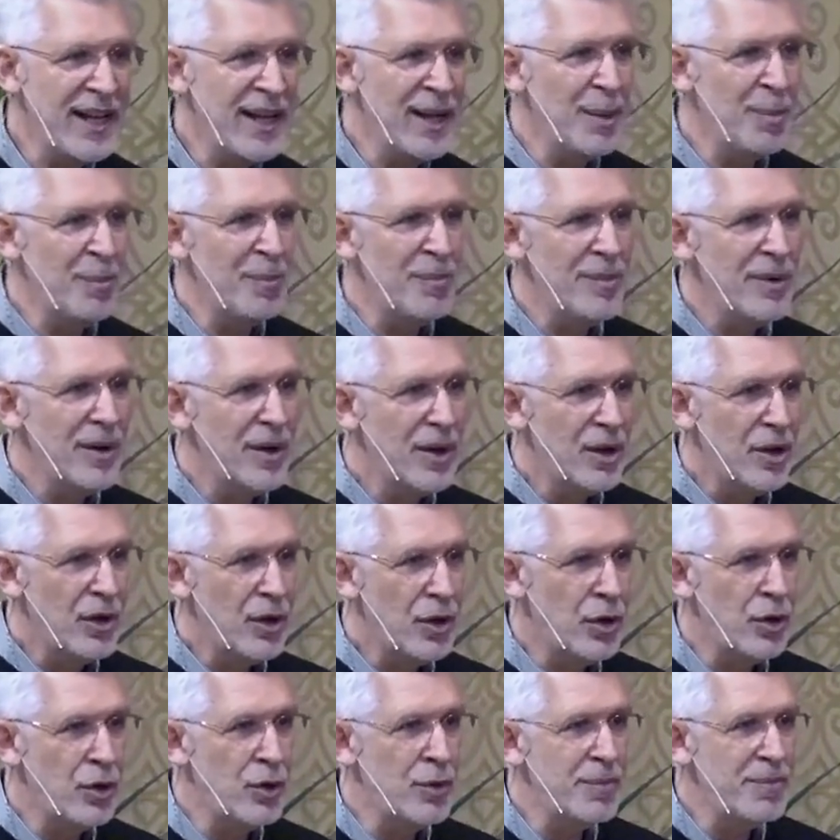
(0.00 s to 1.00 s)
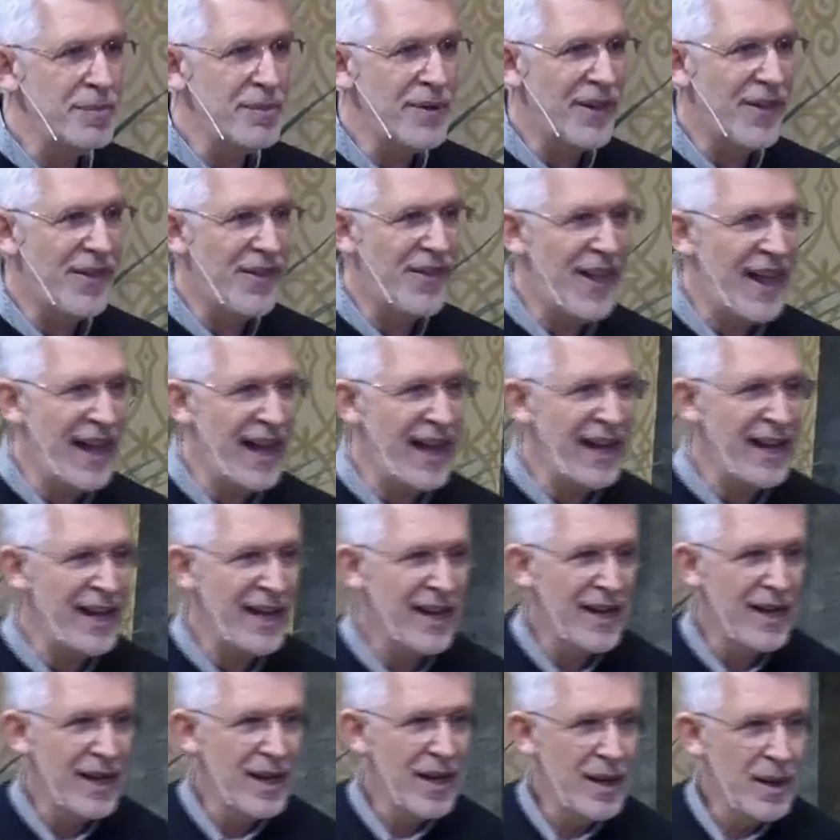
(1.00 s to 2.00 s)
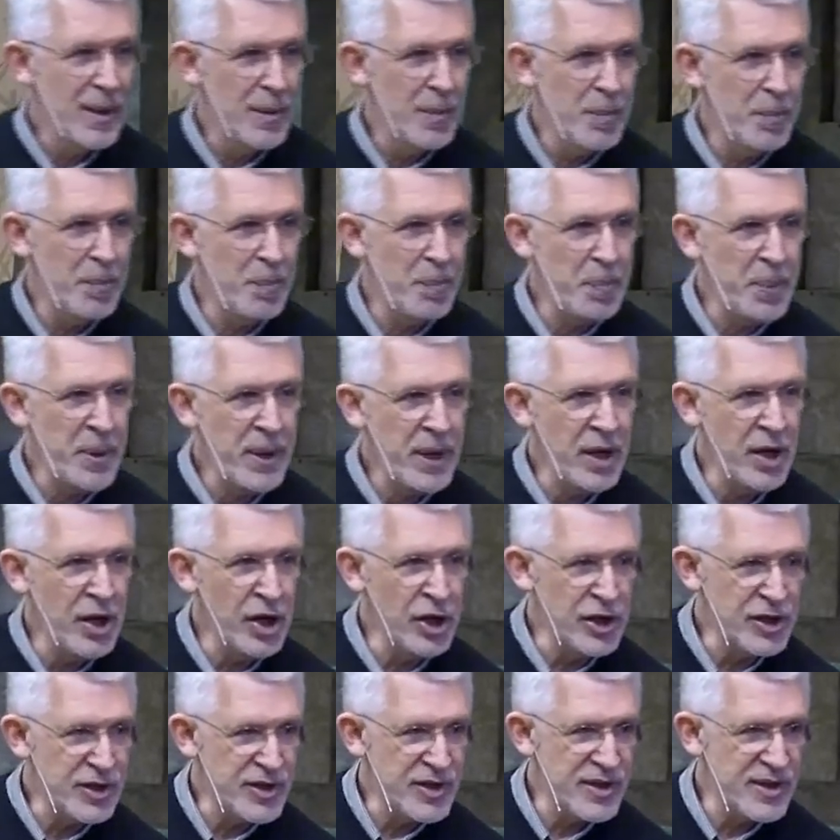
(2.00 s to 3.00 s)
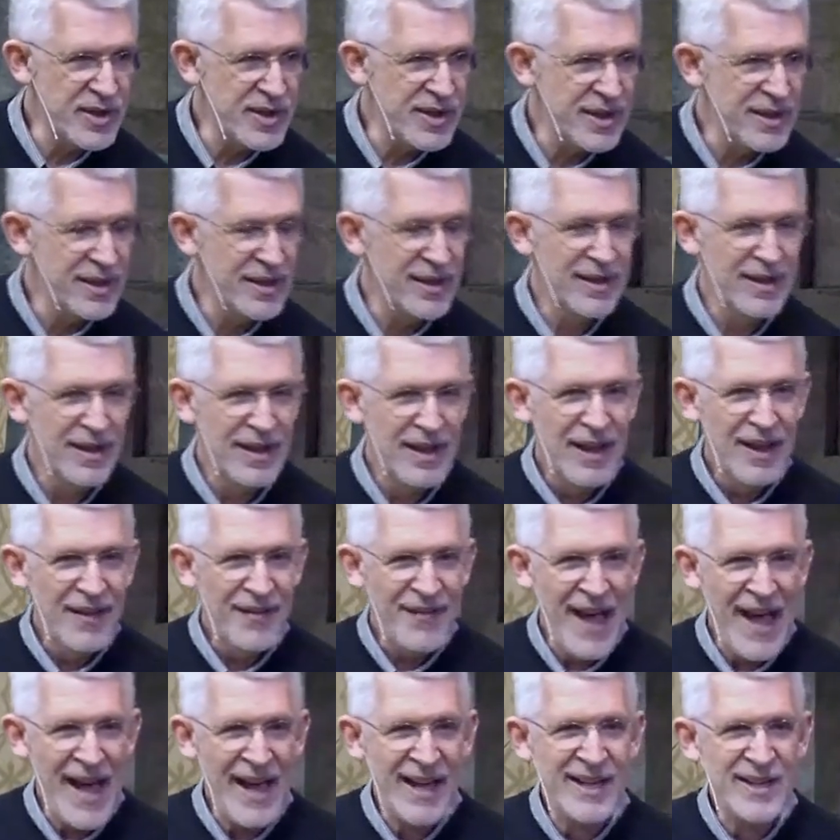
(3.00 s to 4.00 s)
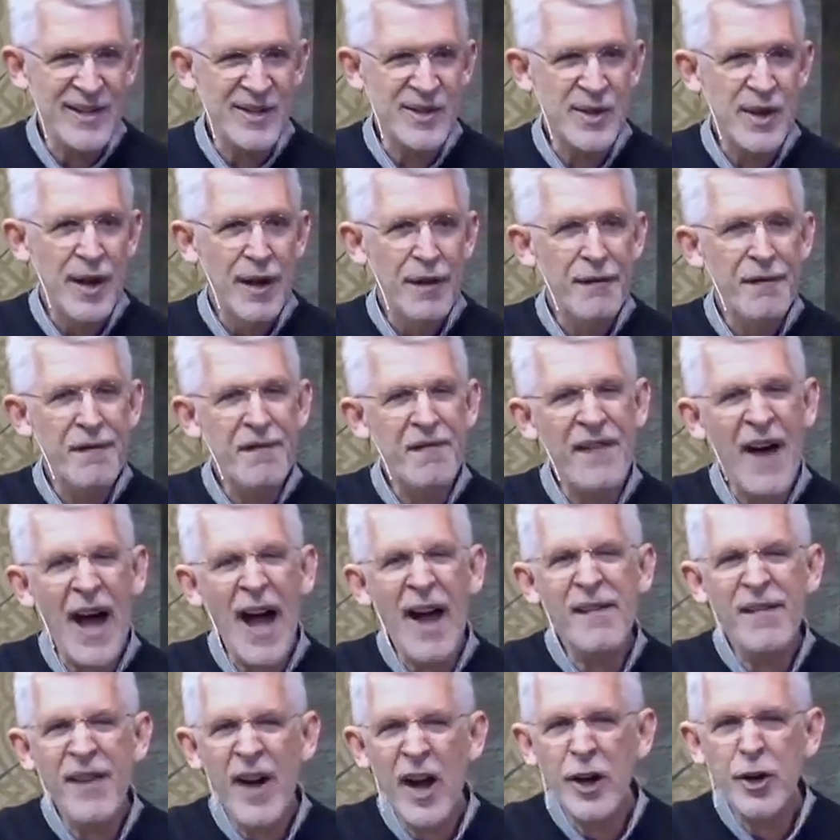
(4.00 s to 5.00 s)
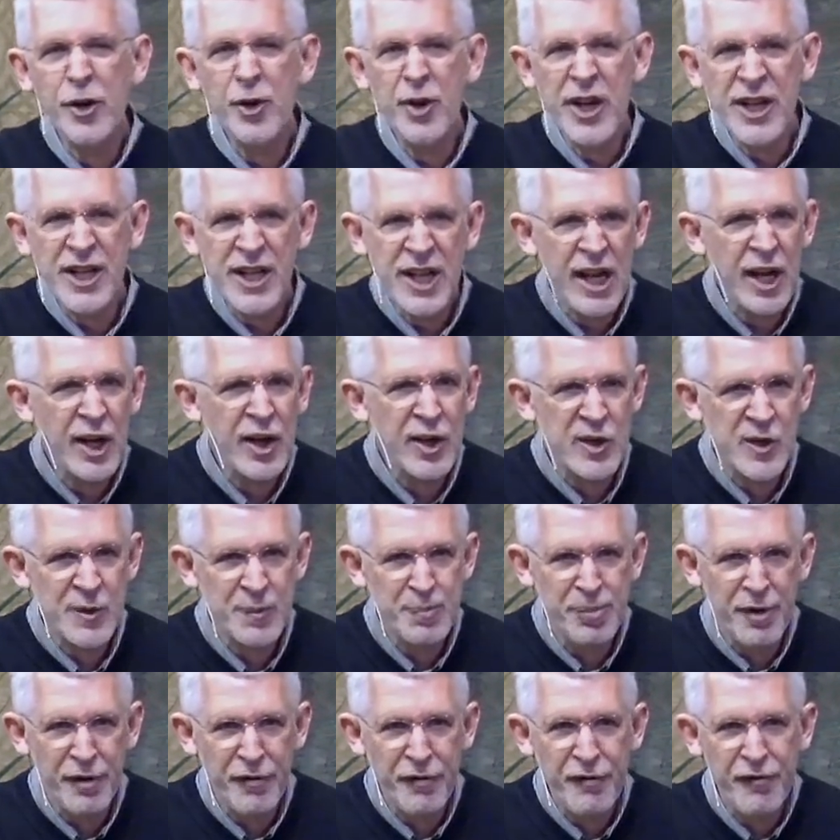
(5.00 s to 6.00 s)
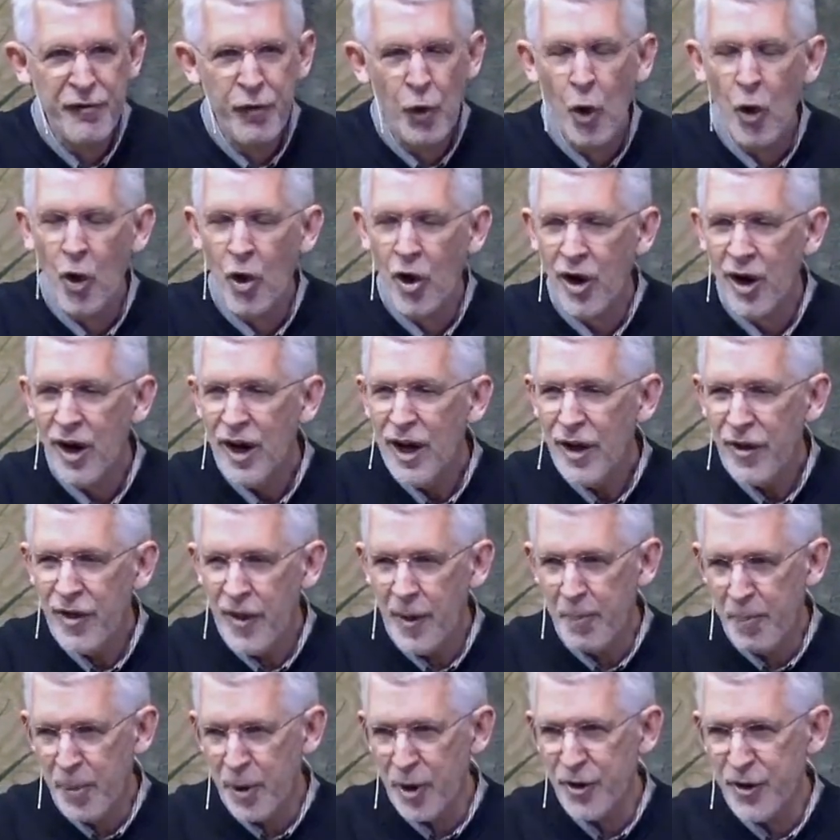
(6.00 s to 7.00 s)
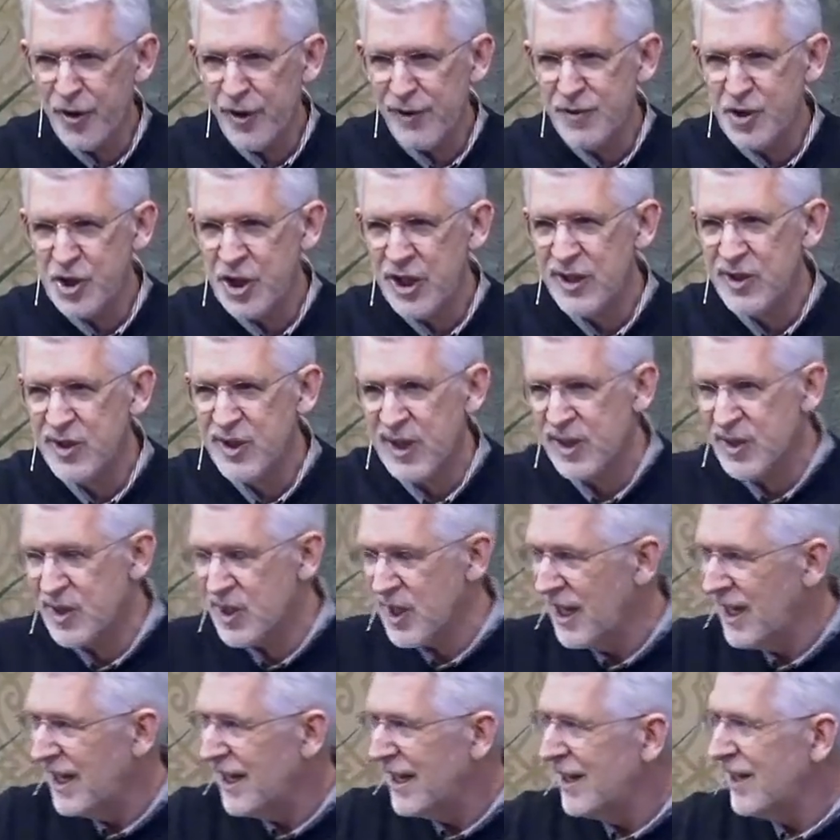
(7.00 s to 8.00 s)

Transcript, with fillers: him whom they pierced. That is 500 years before the birth of Jesus.